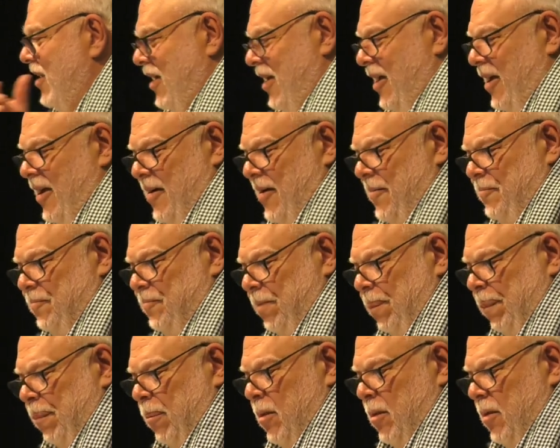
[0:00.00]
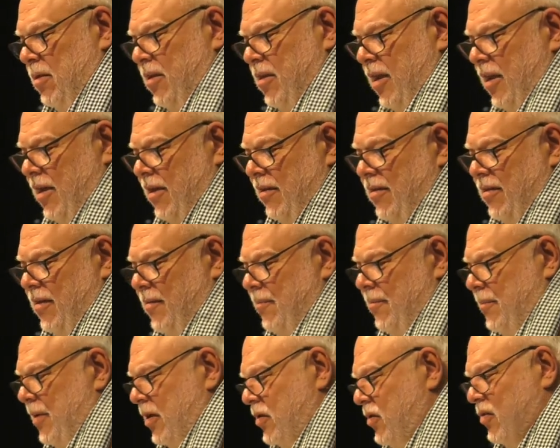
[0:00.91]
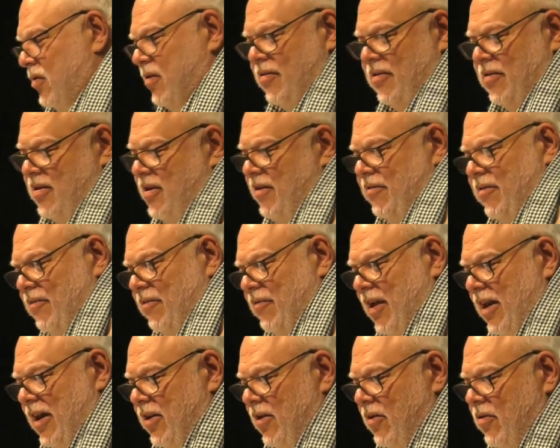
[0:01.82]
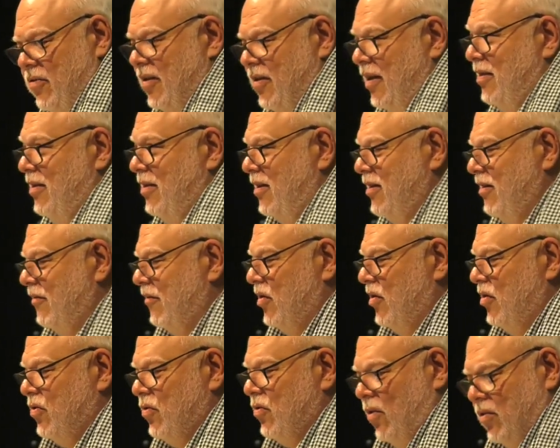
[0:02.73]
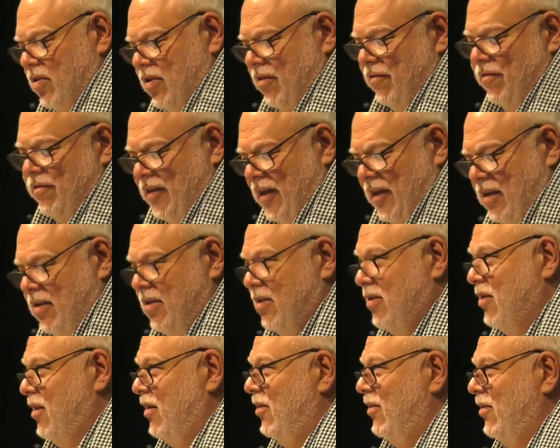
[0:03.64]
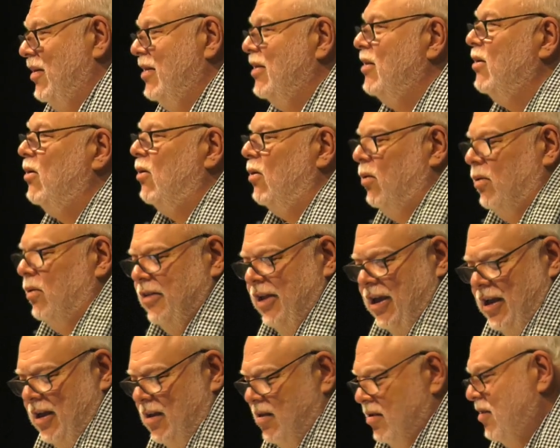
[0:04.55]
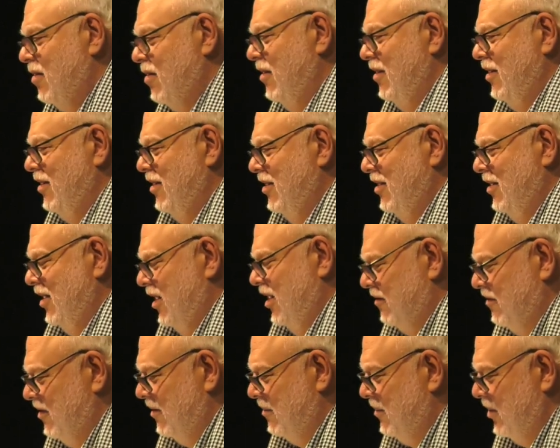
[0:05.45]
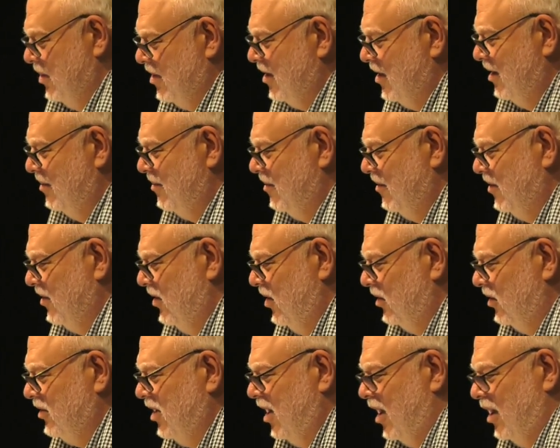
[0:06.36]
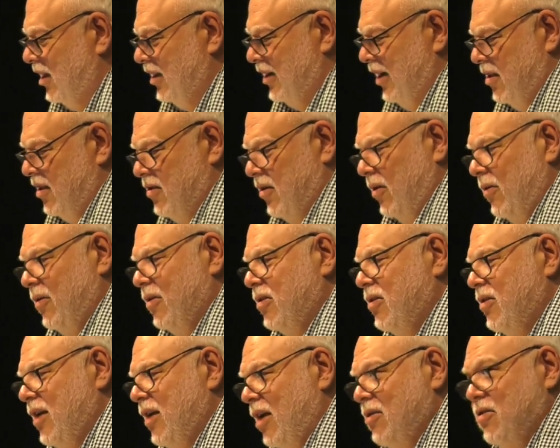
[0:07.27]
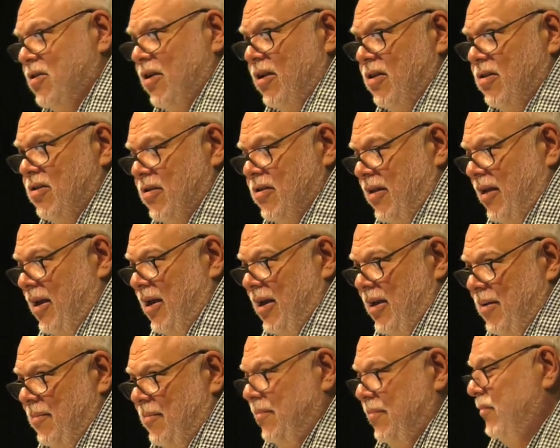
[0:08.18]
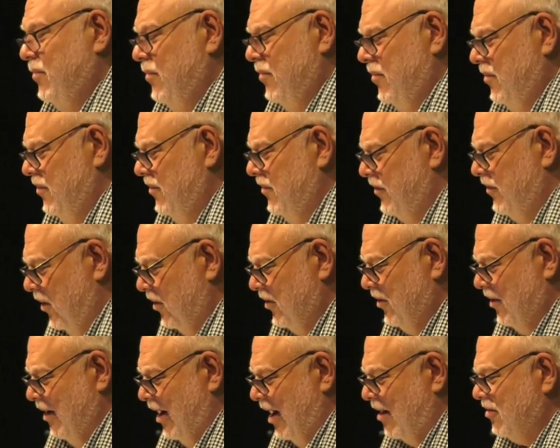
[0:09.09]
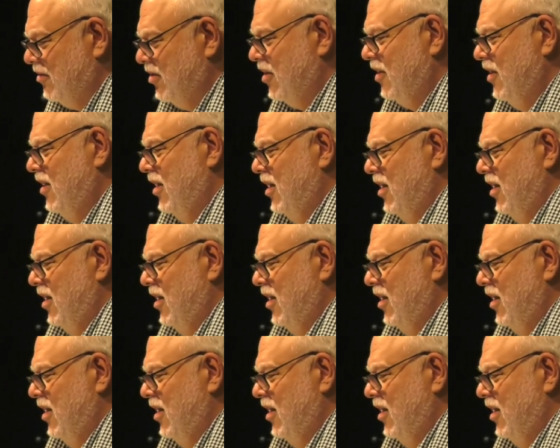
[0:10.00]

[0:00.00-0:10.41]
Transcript: um, the pictures of the different venues and different sorts of things that are in the holdings of the Museum of the Old Colony. So it's not just um, photographs.